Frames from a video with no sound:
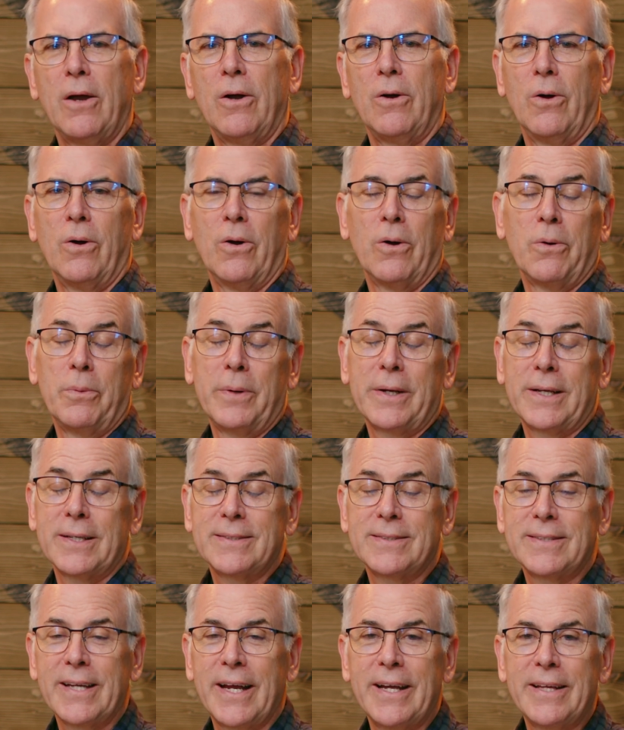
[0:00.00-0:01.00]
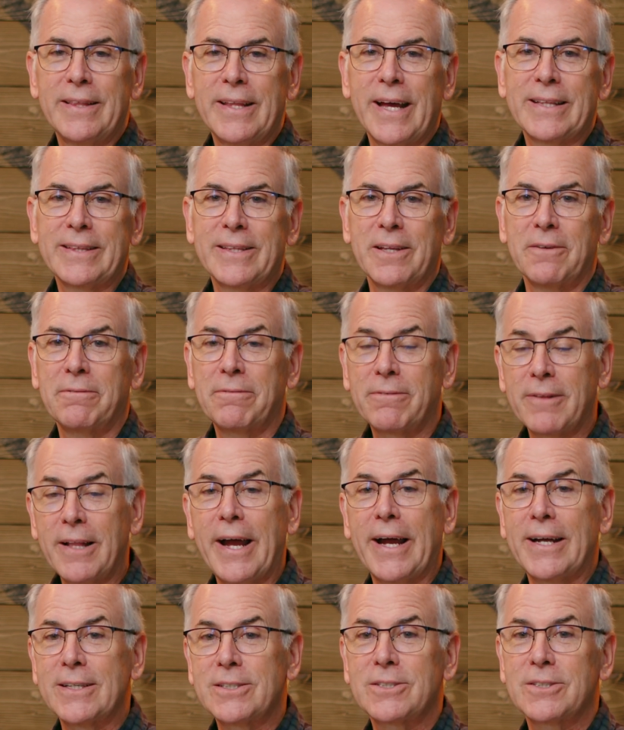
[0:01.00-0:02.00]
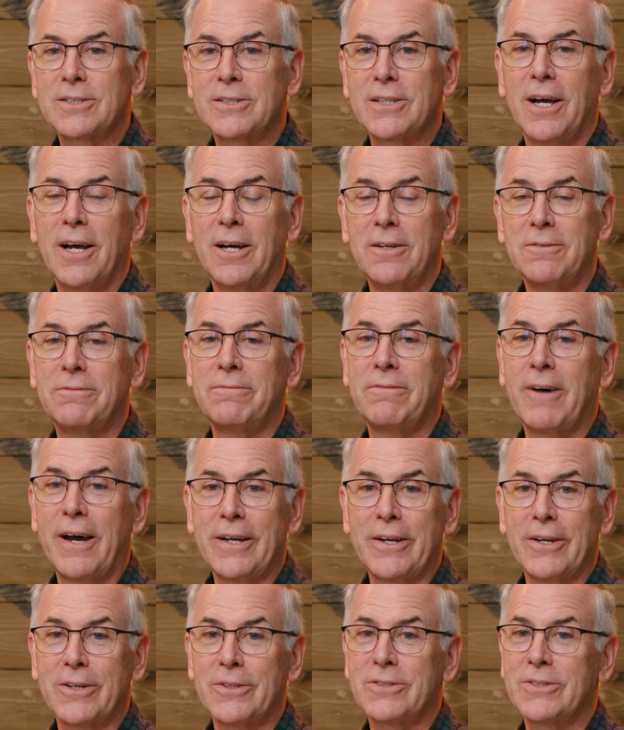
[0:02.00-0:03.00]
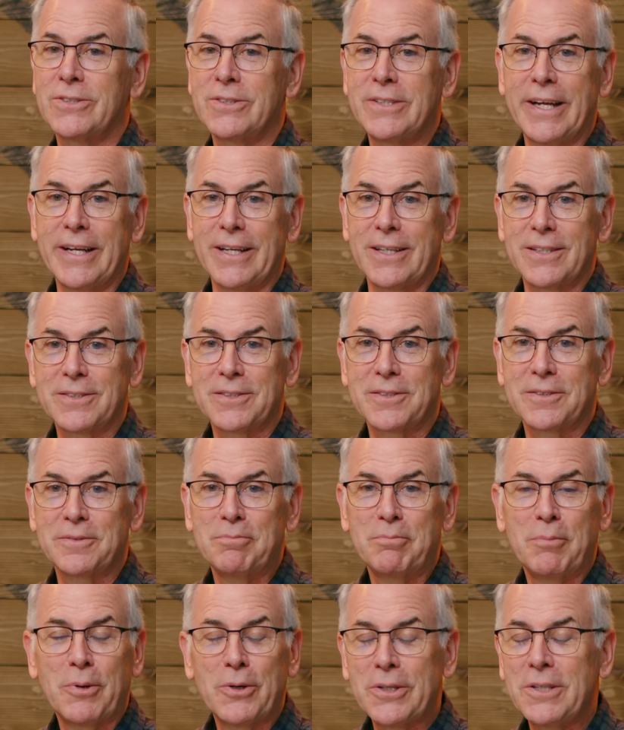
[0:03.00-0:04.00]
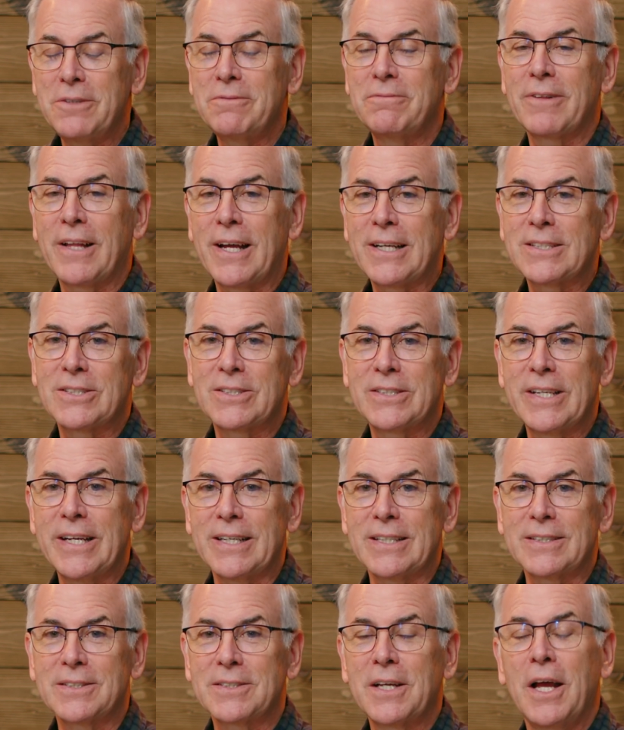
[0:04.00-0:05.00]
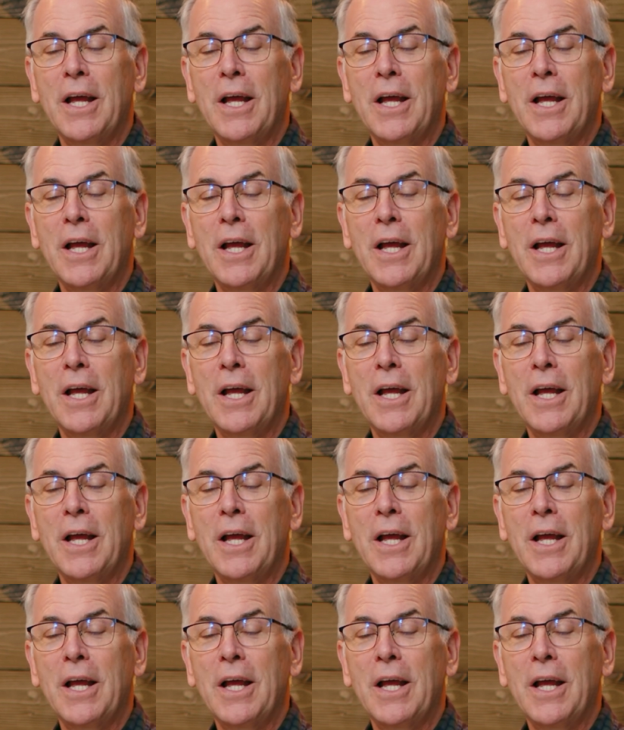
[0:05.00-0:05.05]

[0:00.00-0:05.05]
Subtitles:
Or we could say that the flesh on fire stinks. Burning flesh stinks.